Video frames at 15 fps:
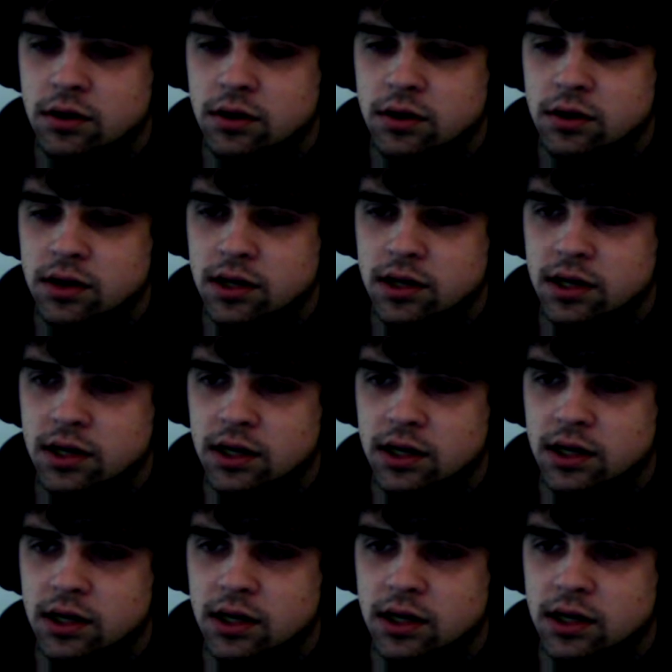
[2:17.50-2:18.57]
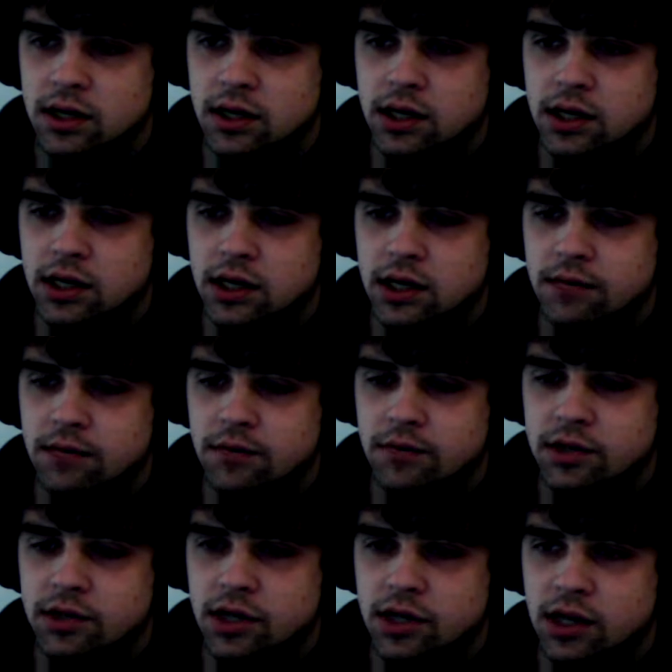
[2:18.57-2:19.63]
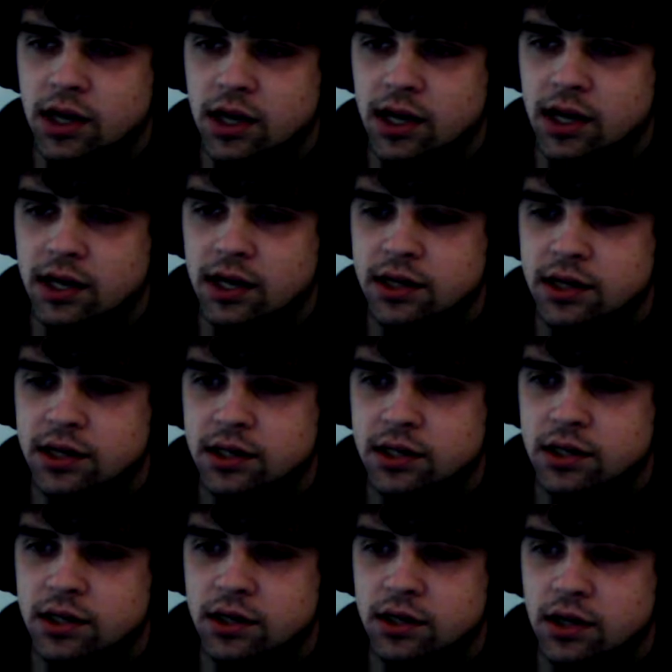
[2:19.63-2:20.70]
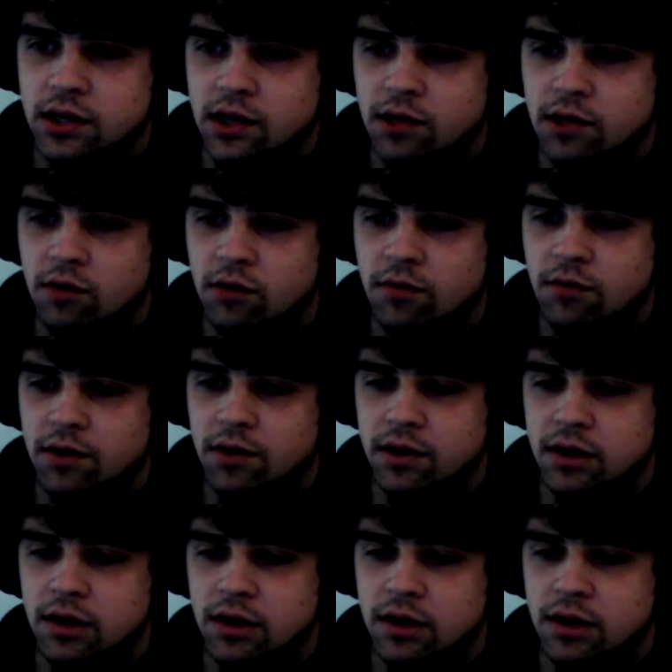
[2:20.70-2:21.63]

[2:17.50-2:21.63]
I'm just gonna get a swamp, I think.